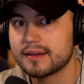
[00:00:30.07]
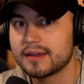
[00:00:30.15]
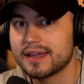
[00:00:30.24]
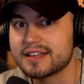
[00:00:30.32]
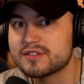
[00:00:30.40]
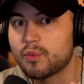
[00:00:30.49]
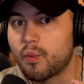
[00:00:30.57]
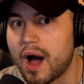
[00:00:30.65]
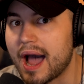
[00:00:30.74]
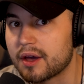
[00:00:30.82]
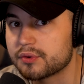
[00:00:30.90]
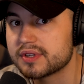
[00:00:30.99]
It's
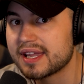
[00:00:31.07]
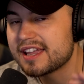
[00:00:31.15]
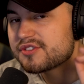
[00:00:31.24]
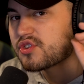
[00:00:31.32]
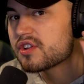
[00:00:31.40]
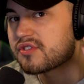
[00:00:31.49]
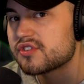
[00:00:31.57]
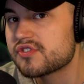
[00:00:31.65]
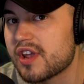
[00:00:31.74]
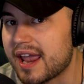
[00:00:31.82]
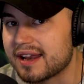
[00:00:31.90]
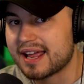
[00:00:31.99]
wild. It's insane.